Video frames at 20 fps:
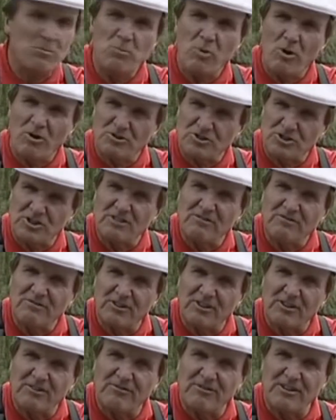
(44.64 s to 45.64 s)
I'm watching
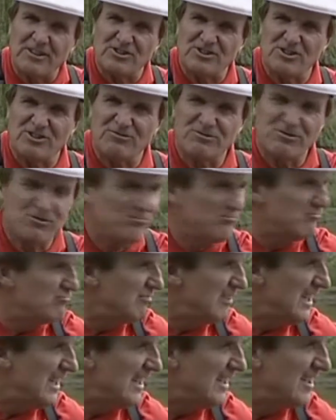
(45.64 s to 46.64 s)
for the fish. It's a
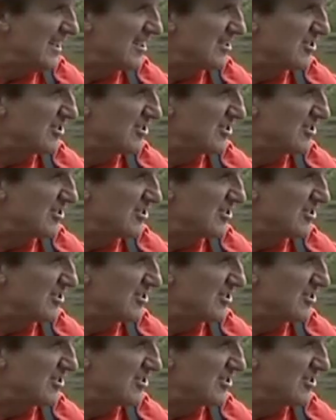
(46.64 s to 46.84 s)
really